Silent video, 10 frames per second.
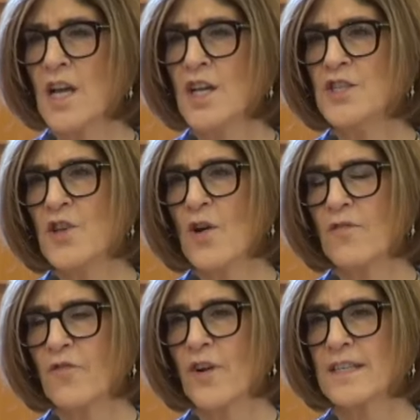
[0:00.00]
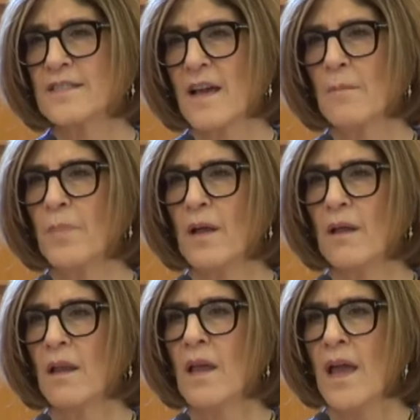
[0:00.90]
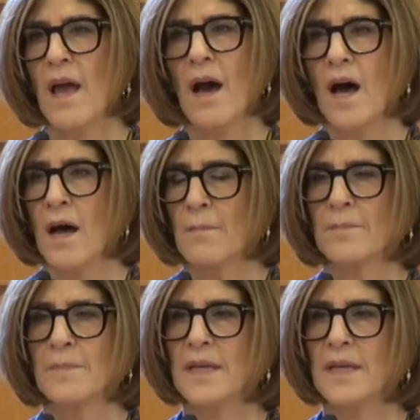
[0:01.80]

So, for example, um,